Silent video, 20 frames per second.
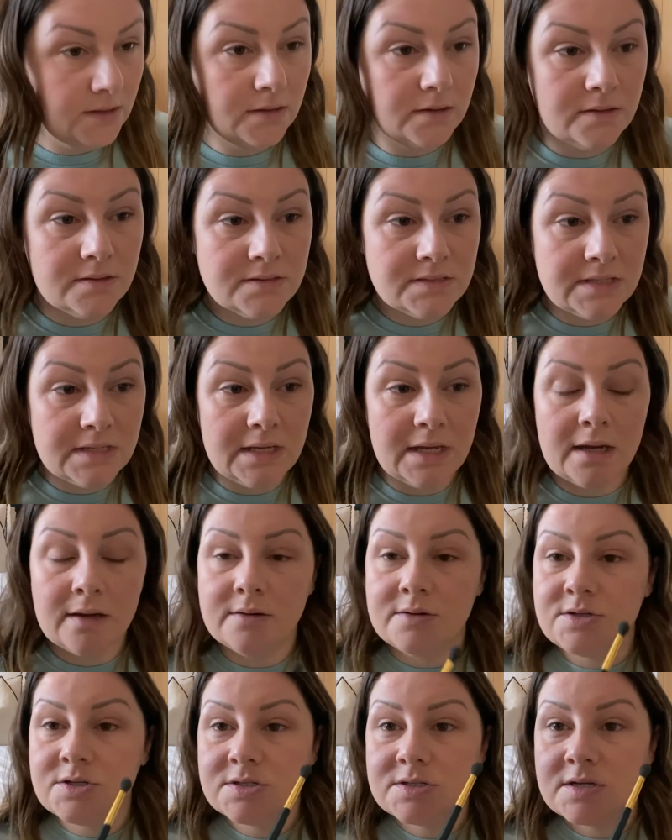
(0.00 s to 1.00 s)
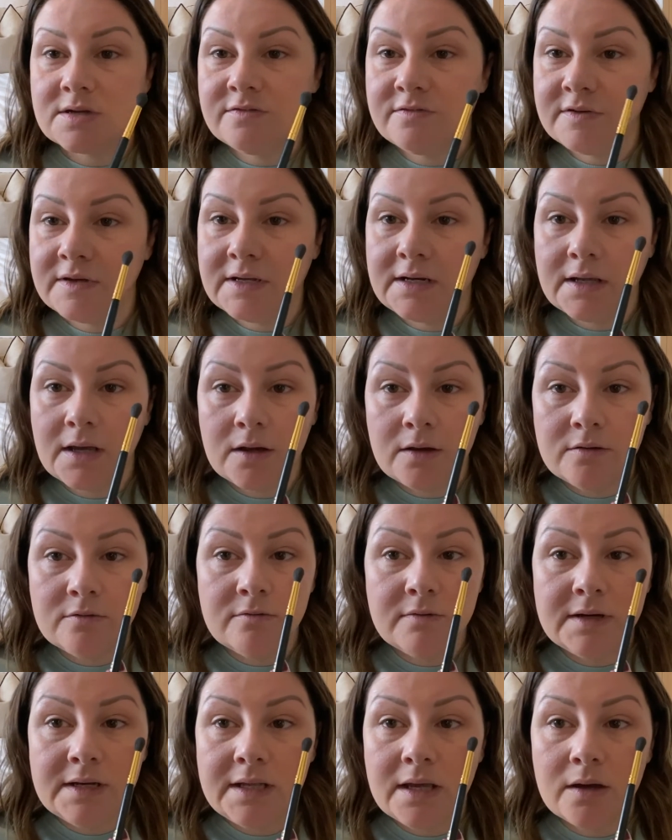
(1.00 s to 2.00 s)
See how it just, I feel it
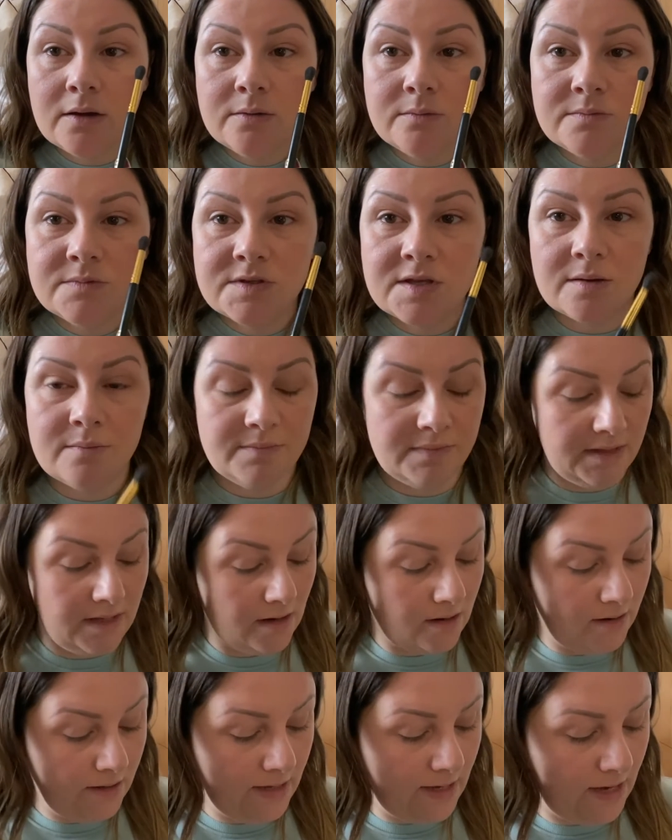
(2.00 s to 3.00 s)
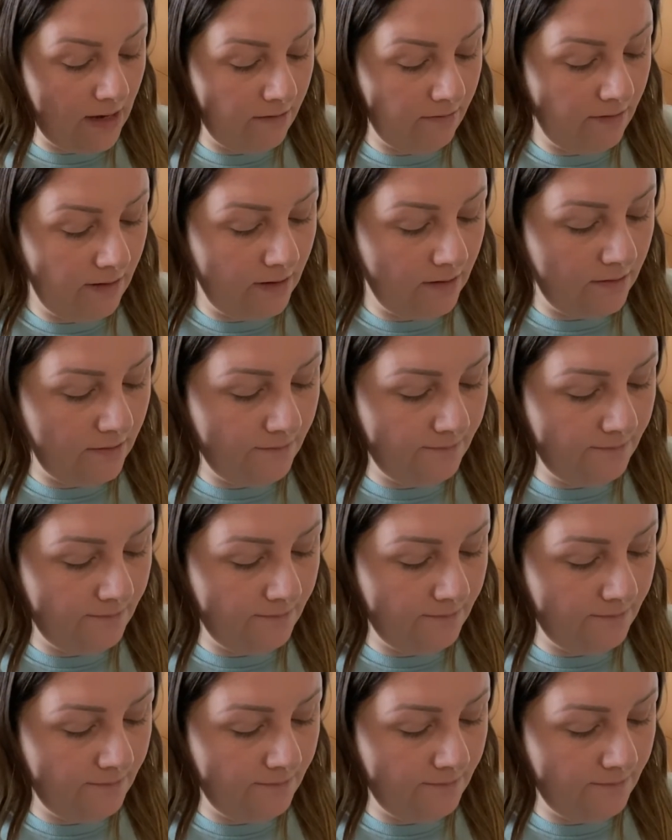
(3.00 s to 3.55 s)
really opens up the eye area.